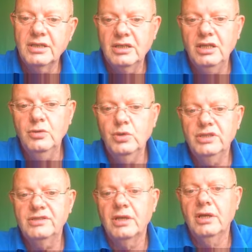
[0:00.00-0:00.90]

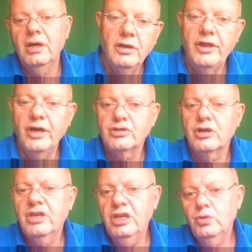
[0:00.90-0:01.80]
keywords. Those
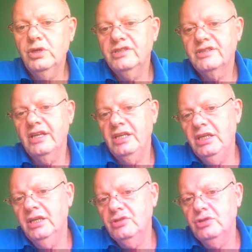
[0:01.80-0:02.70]
are keywords that
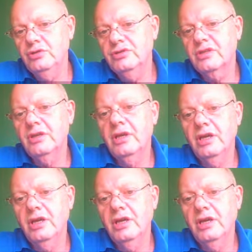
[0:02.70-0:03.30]
he has used